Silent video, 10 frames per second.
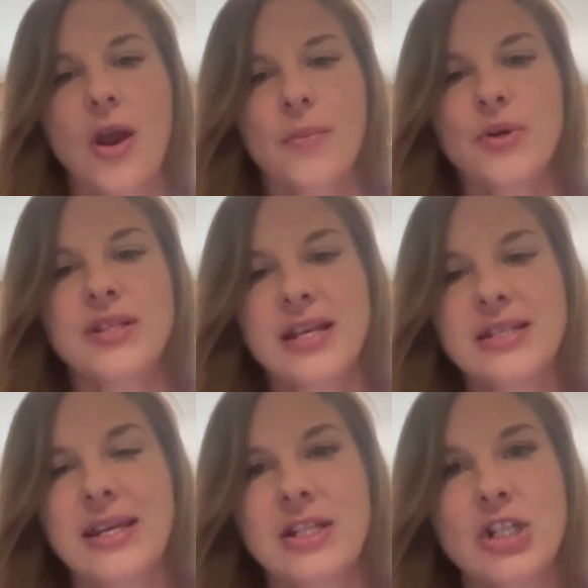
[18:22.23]

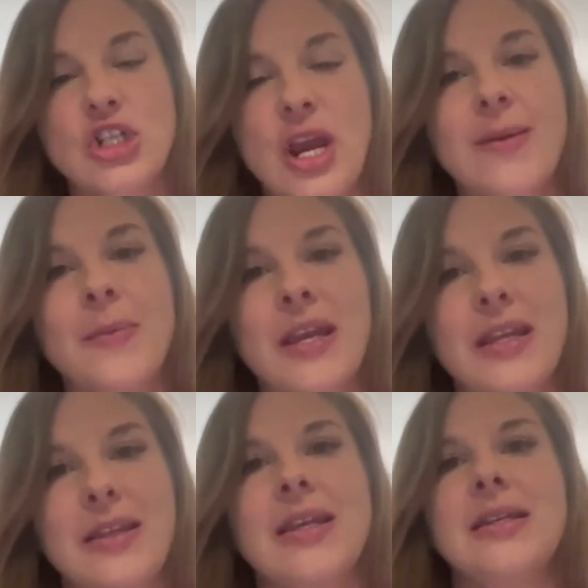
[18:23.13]
presenting in
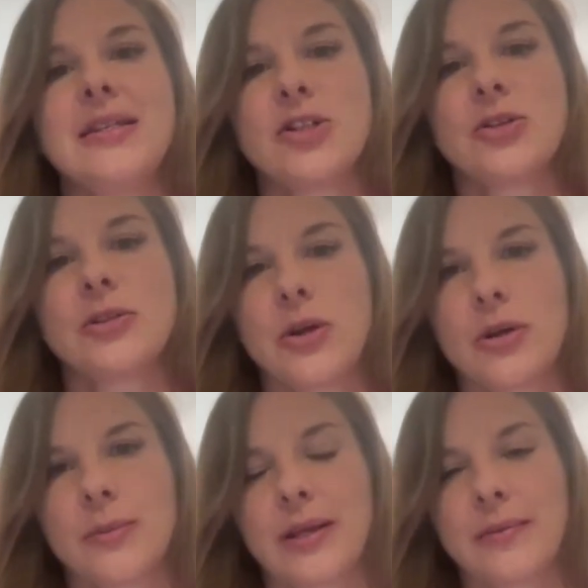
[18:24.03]
shaping the digital
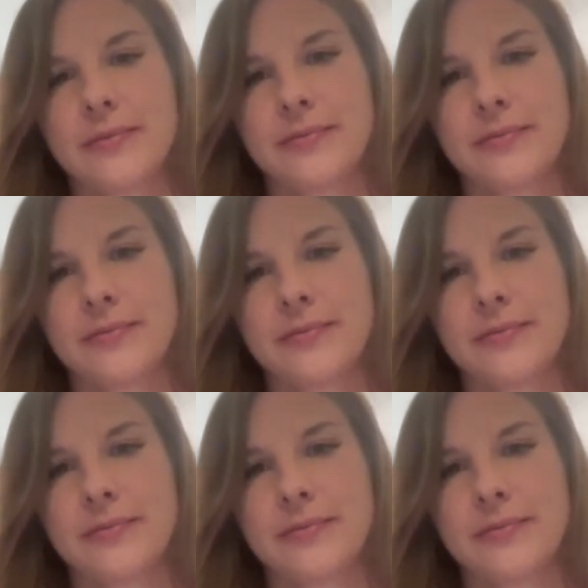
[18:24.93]
economy?